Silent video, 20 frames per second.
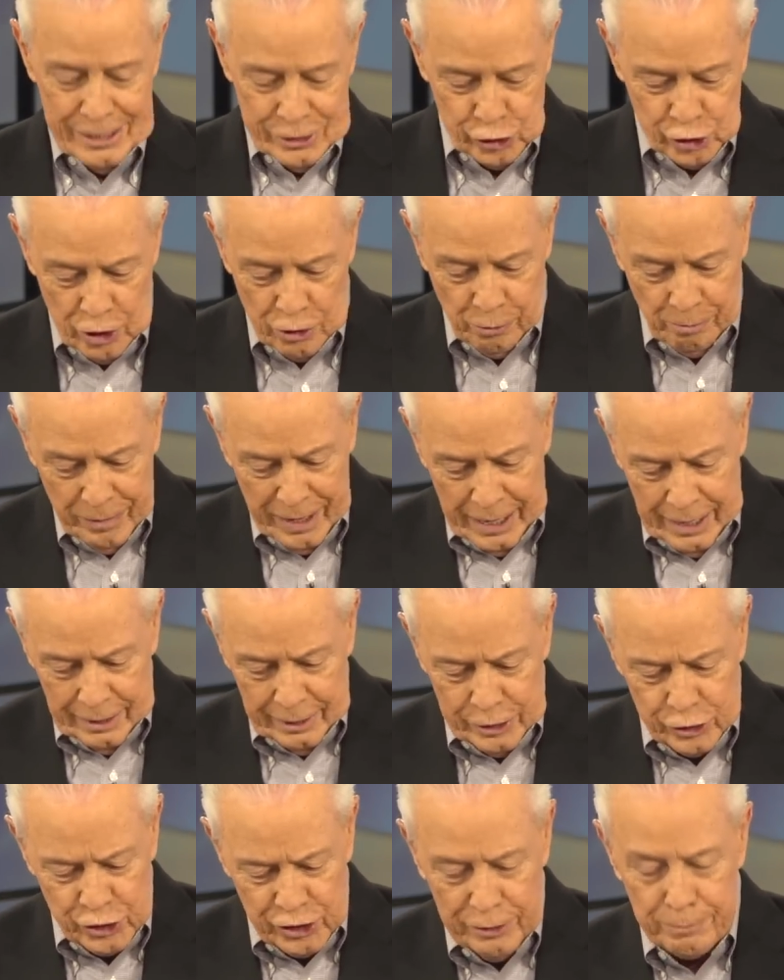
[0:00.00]
So
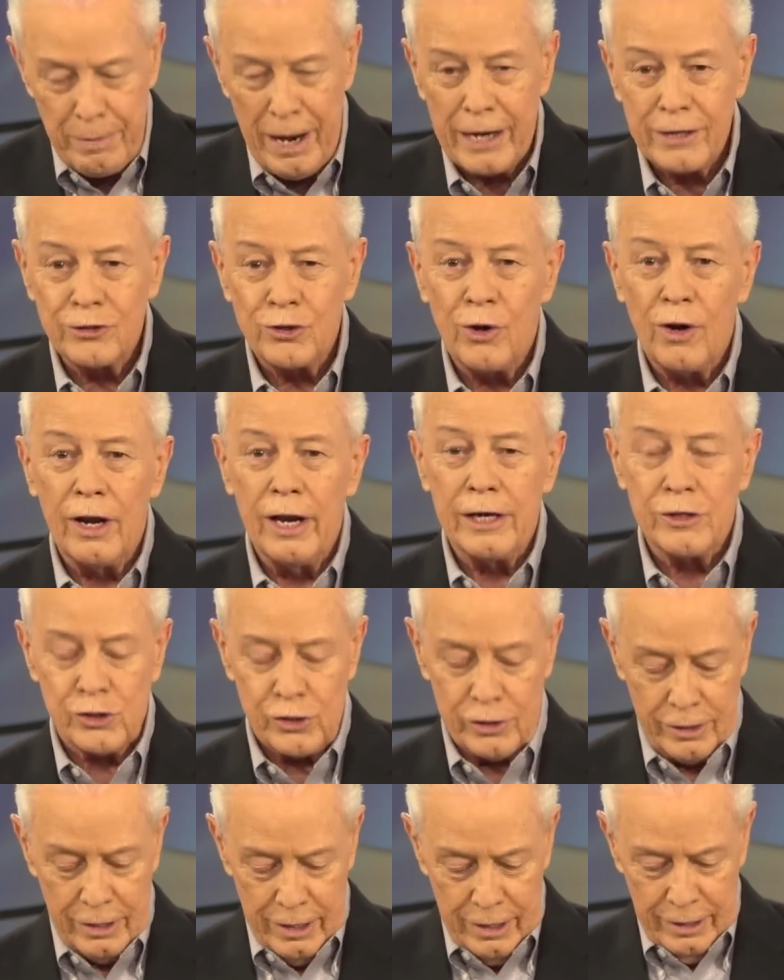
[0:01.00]
let's get back to our
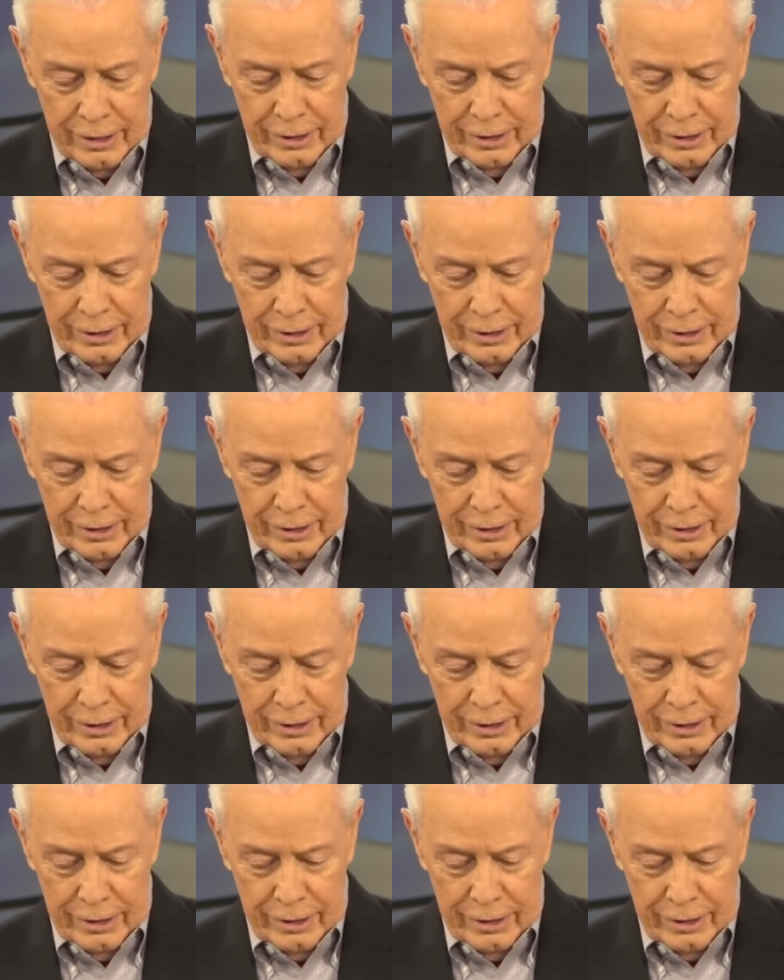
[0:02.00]
lesson.